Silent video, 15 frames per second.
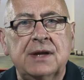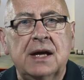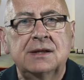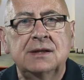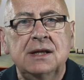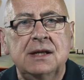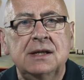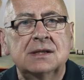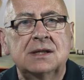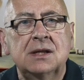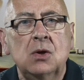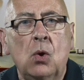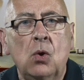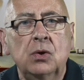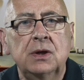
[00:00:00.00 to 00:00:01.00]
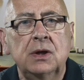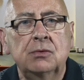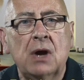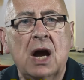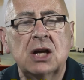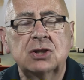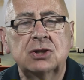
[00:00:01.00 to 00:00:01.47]
that he is the only
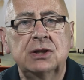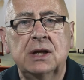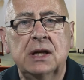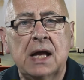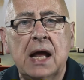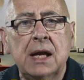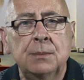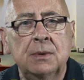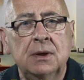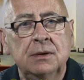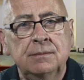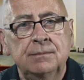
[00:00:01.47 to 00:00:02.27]
rational animal.